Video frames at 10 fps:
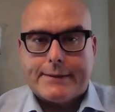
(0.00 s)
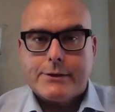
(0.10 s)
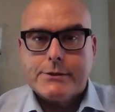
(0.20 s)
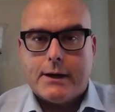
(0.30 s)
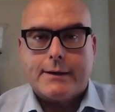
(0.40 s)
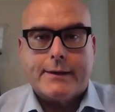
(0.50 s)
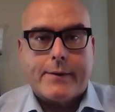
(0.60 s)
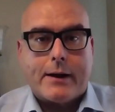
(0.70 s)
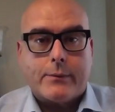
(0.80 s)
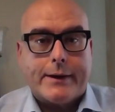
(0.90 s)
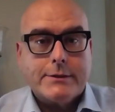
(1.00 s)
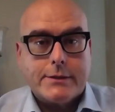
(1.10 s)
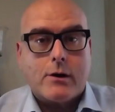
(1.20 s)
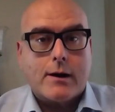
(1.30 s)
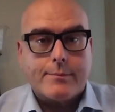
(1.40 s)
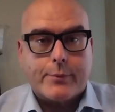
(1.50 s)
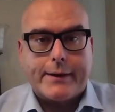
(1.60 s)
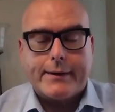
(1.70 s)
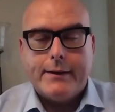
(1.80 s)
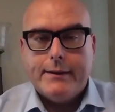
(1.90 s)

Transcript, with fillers: their shock, their outrage, their heartbreak.